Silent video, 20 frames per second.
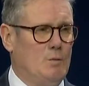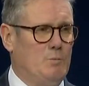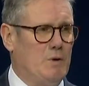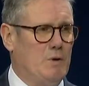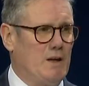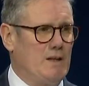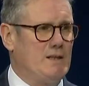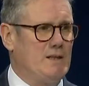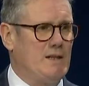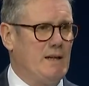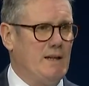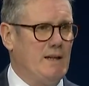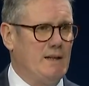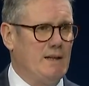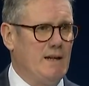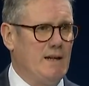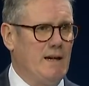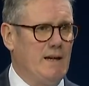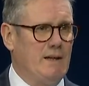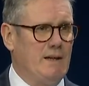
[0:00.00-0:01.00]
But I say it
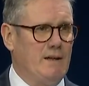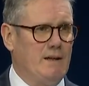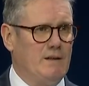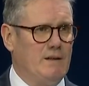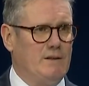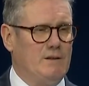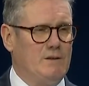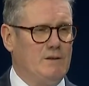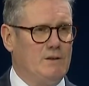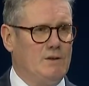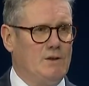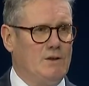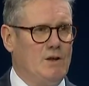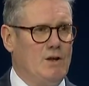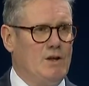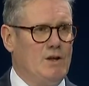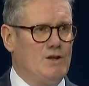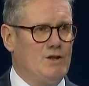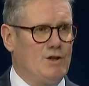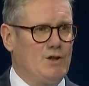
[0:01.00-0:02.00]
again,
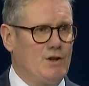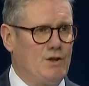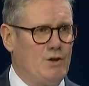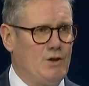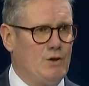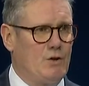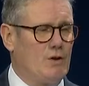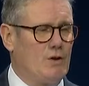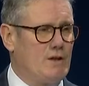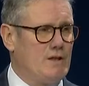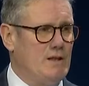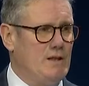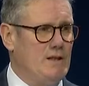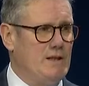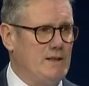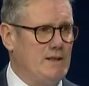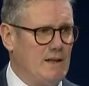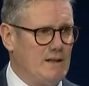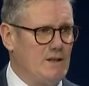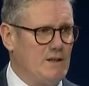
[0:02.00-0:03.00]
security
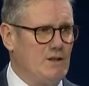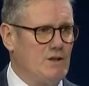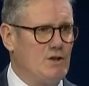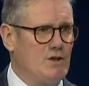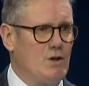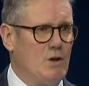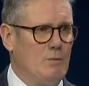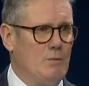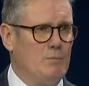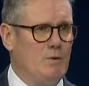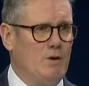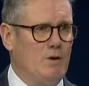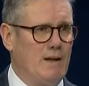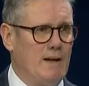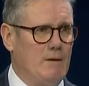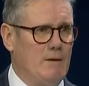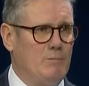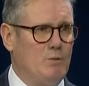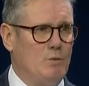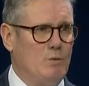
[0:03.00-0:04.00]
doesn't stop at
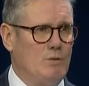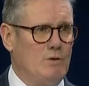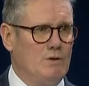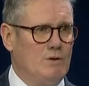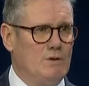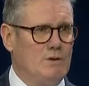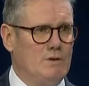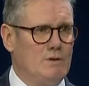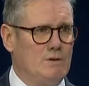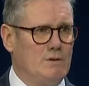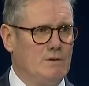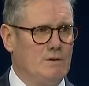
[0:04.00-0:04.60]
our borders.